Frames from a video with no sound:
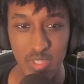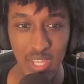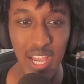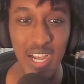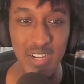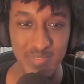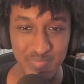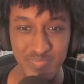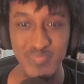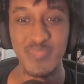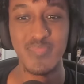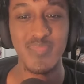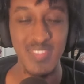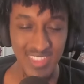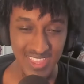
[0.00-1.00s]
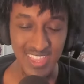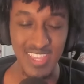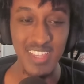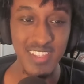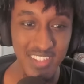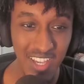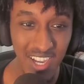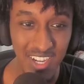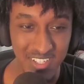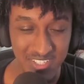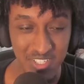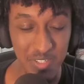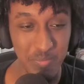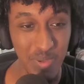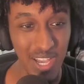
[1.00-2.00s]
Yeah. Yeah,
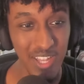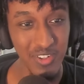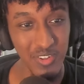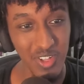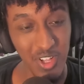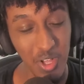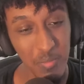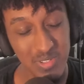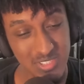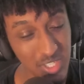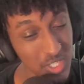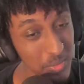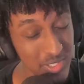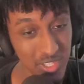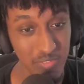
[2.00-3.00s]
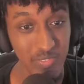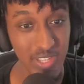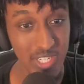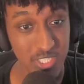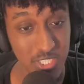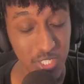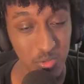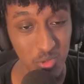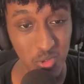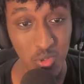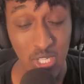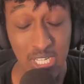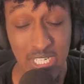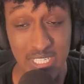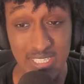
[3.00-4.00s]
good battle. Let's talk about the event in
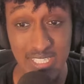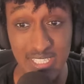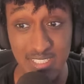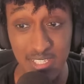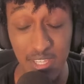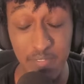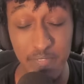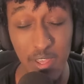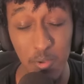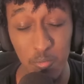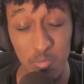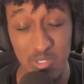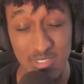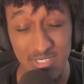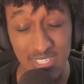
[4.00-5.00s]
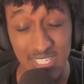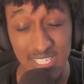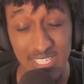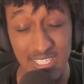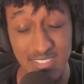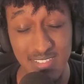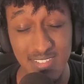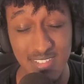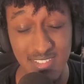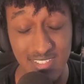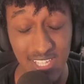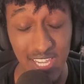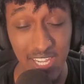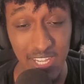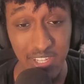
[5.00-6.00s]
general. This event was
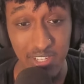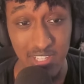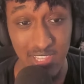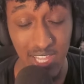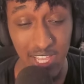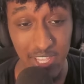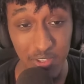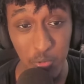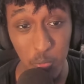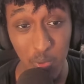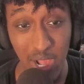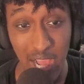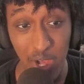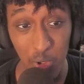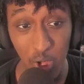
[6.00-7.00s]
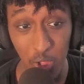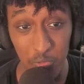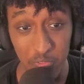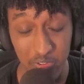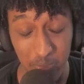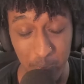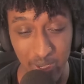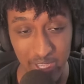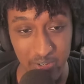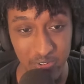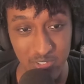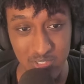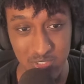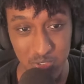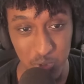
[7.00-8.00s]
insane. Like, wow, all the
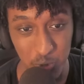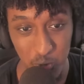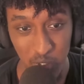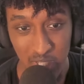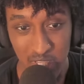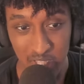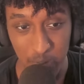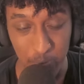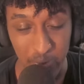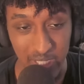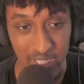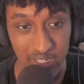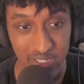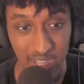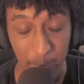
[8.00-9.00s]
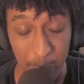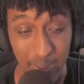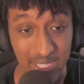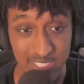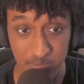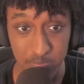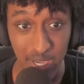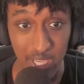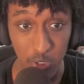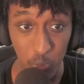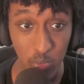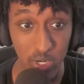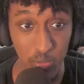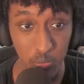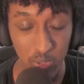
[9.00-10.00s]
competitors who competed that made this
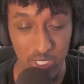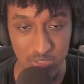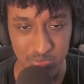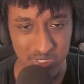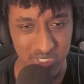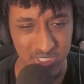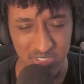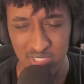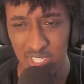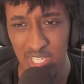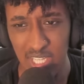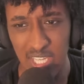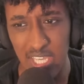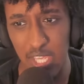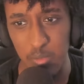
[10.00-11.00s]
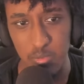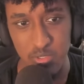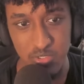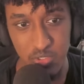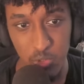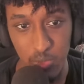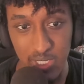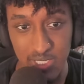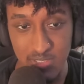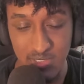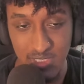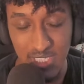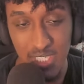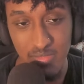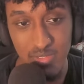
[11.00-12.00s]
battle what it was just, it was
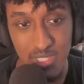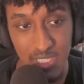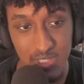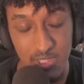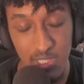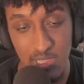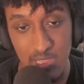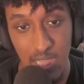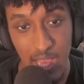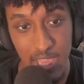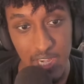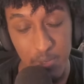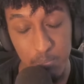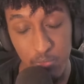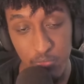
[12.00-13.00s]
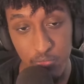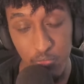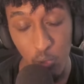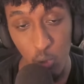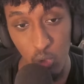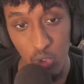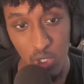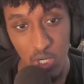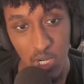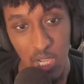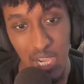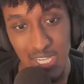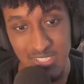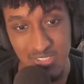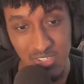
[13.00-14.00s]
crazy. Even like the lineup before
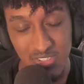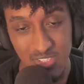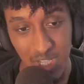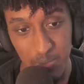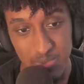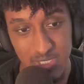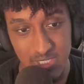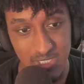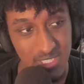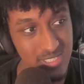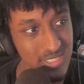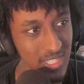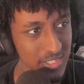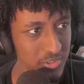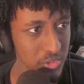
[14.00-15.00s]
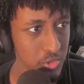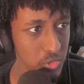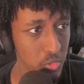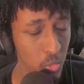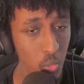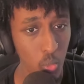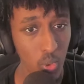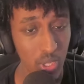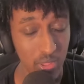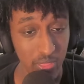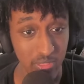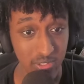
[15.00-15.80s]
I saw this competition, it's like, dude, what